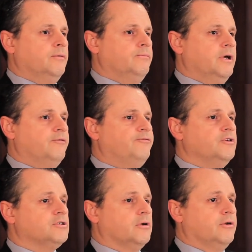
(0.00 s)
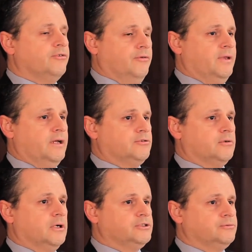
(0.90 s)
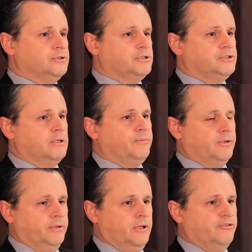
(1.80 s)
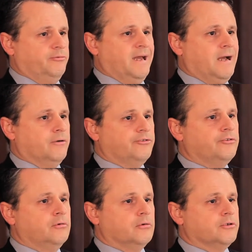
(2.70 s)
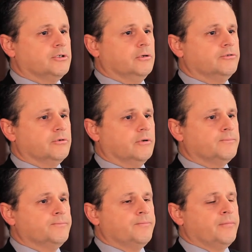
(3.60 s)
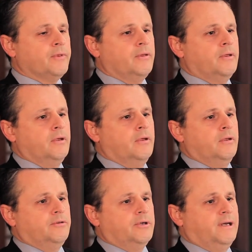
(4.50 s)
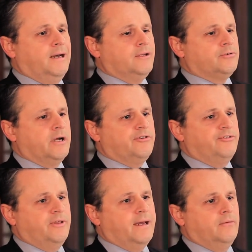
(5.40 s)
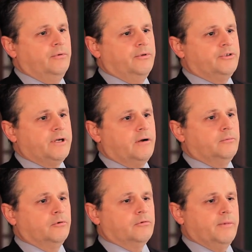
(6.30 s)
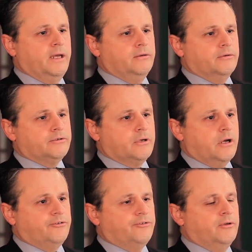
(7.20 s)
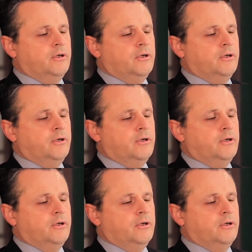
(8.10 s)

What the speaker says: beneficiaries of that trust, which is typically a spouse or children. To contrast that with a charitable remainder trust,